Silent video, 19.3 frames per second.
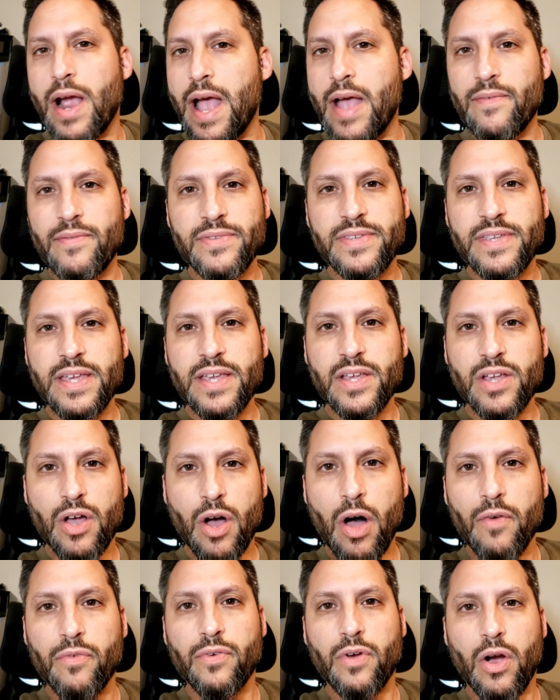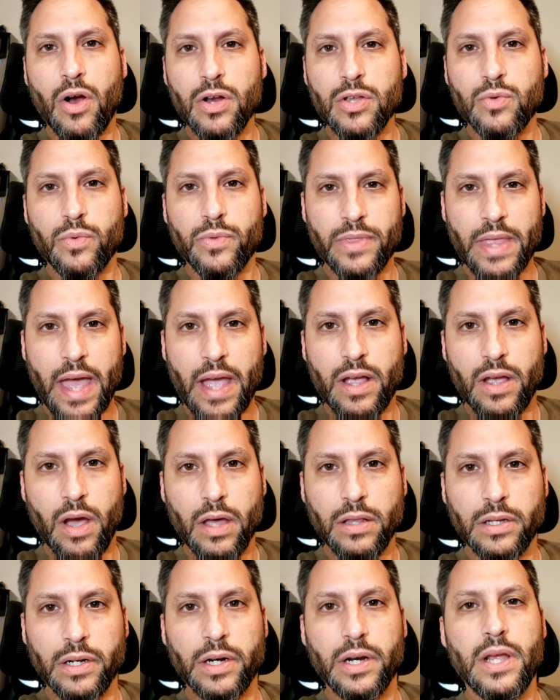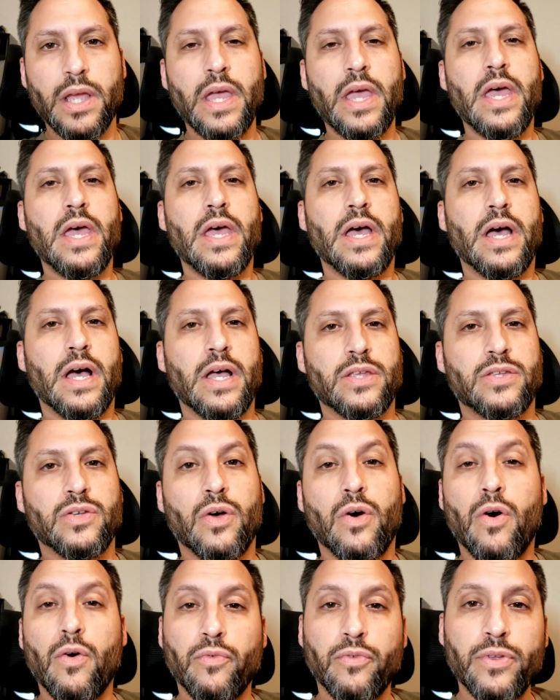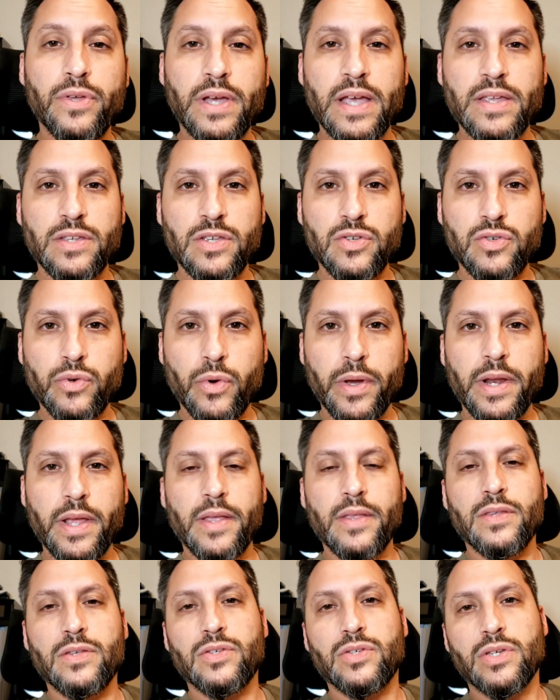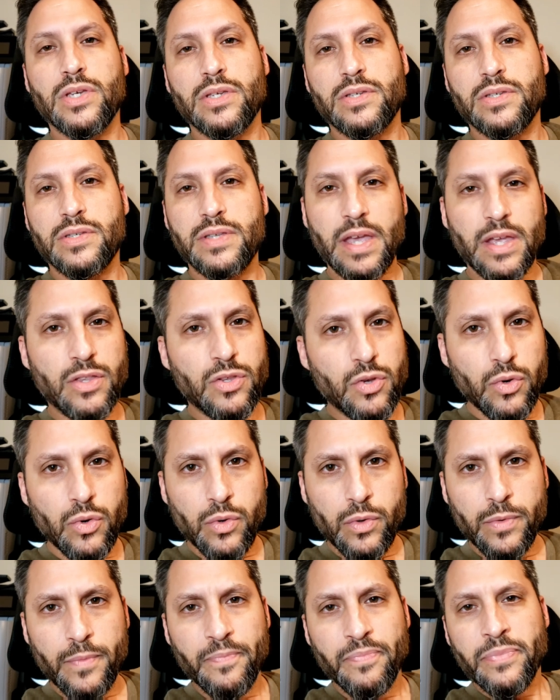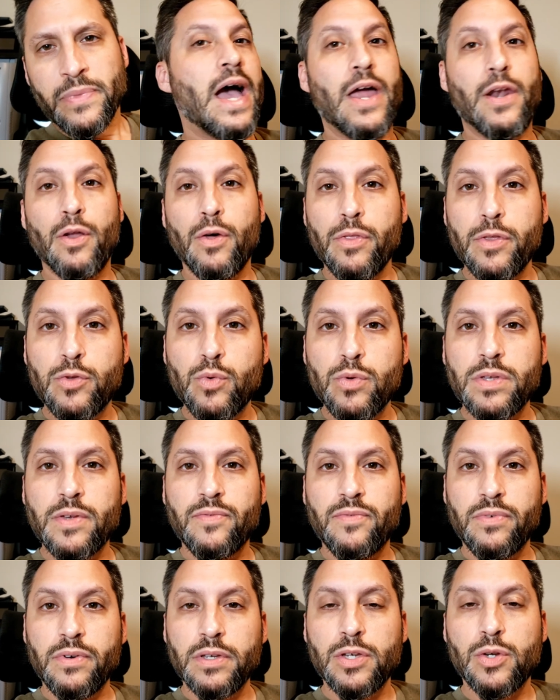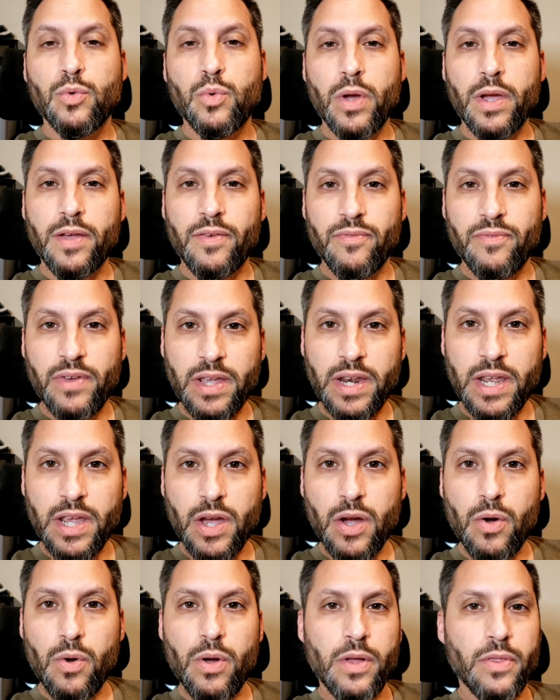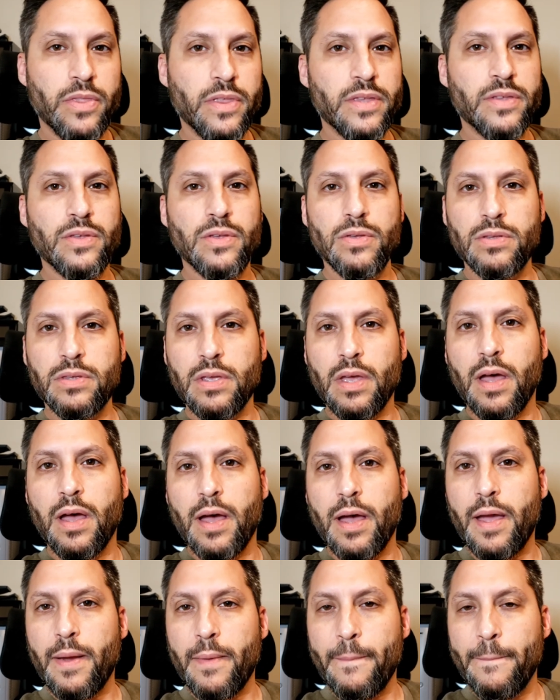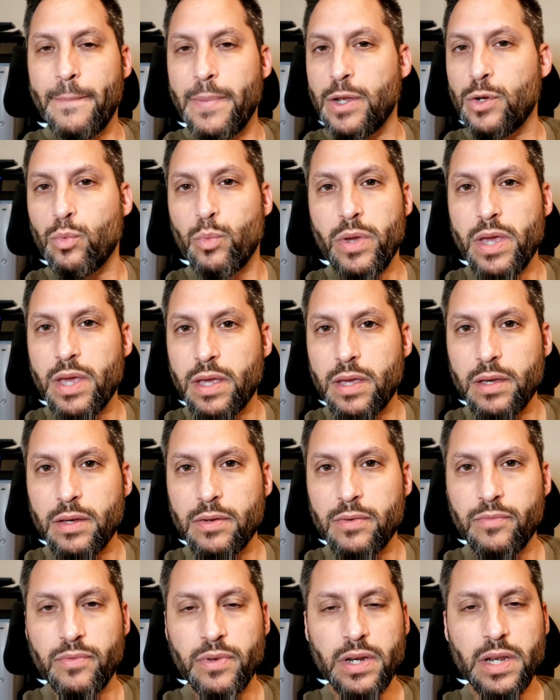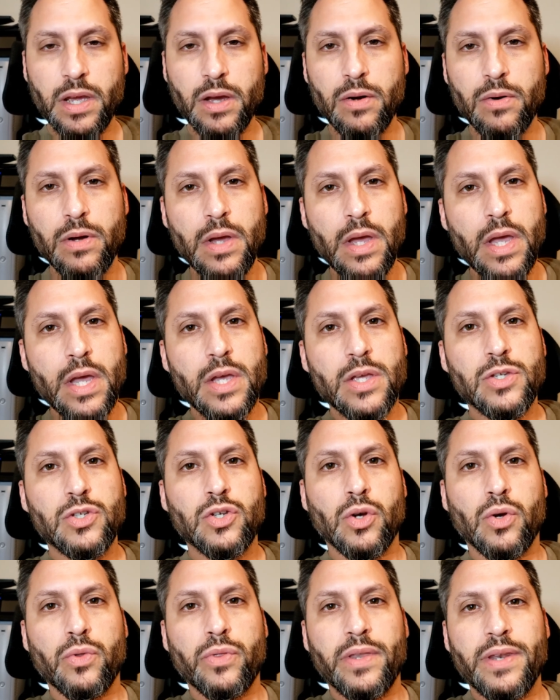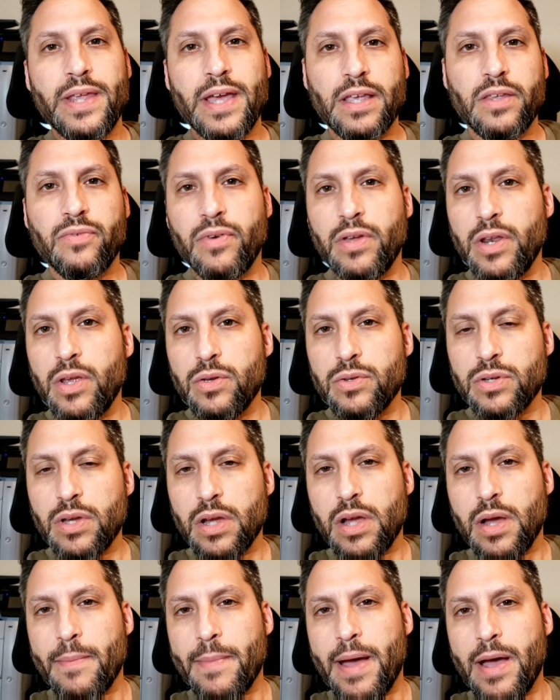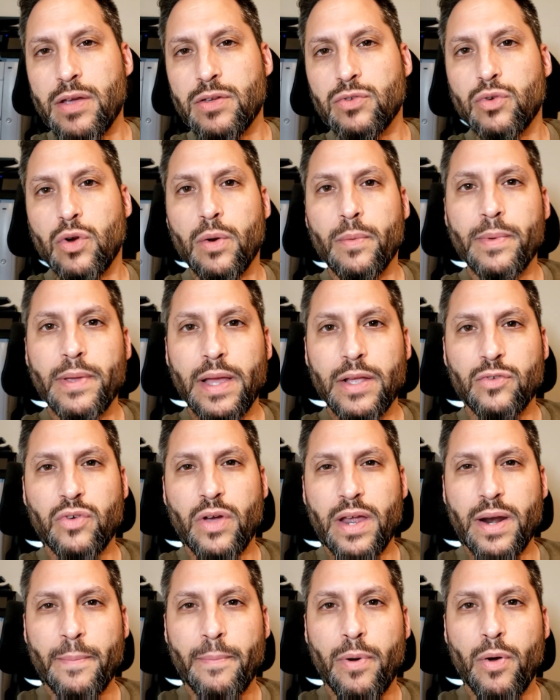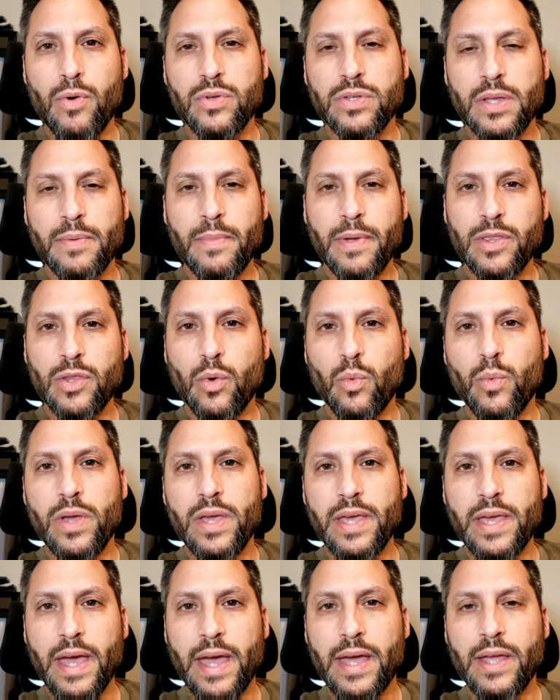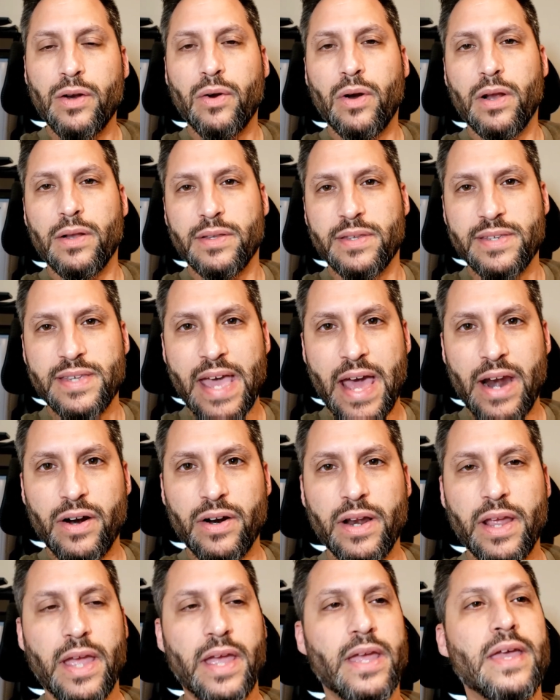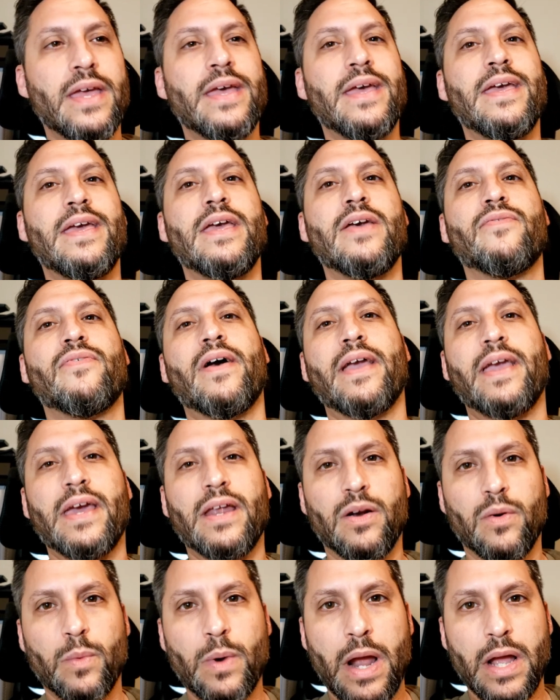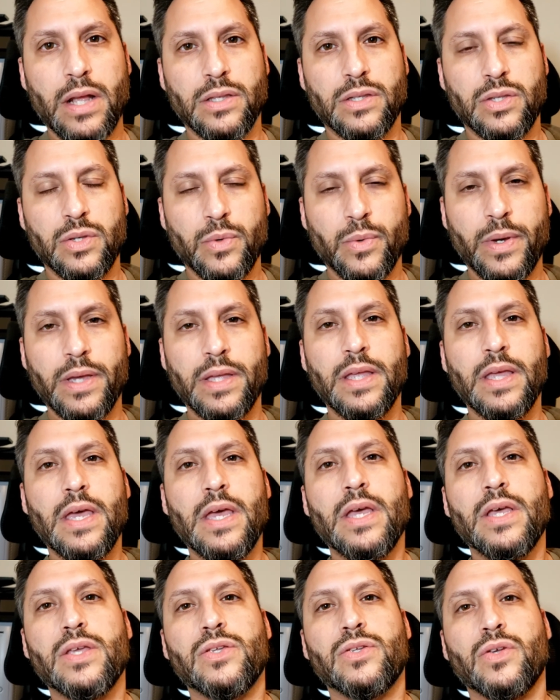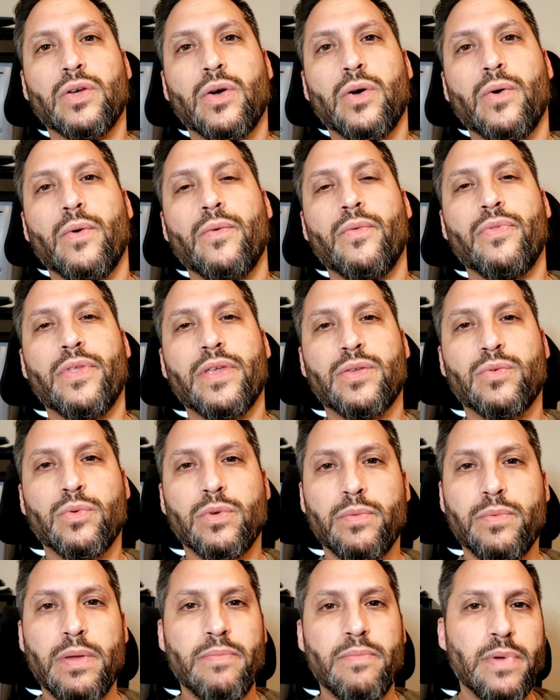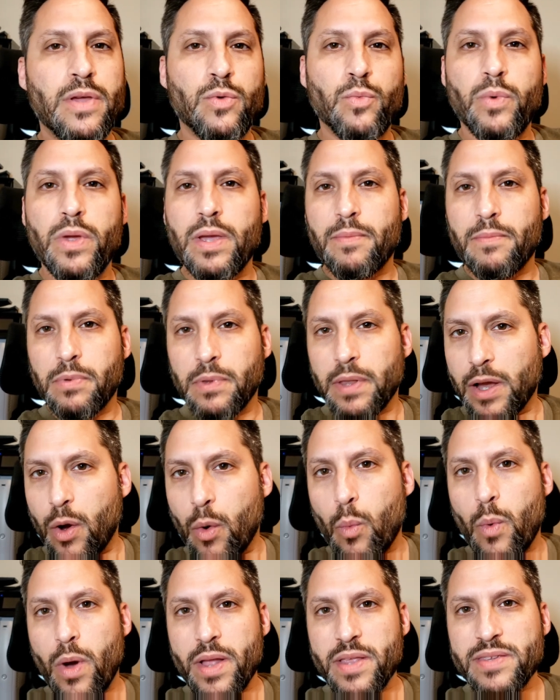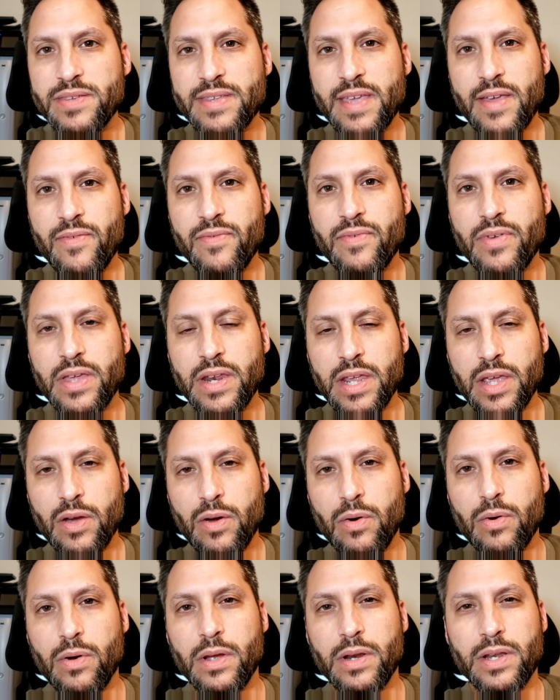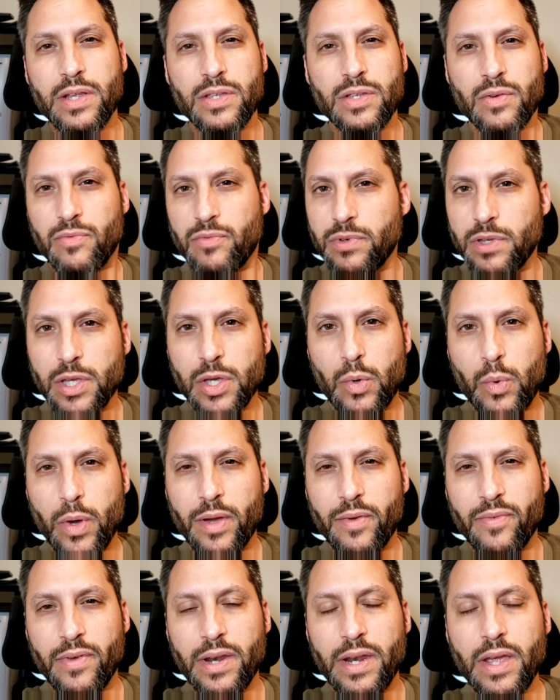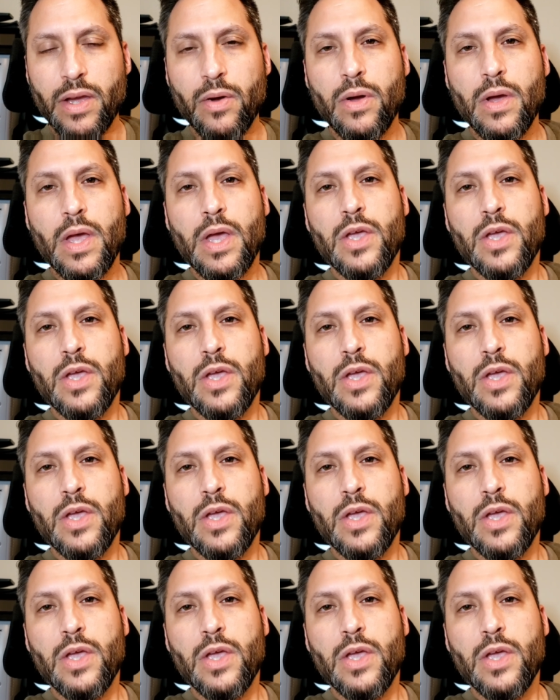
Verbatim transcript: I haven't seen golf carts with that color. Uh, so hopefully you guys enjoyed it. Just stay tuned. I know this was a really quick video. This is a midweek video. So the next video is going to come out. Normally I try to post them on the weekend or on Saturday if I get around to it. So this would be midweek, like a Wednesday video. It is a really quick video.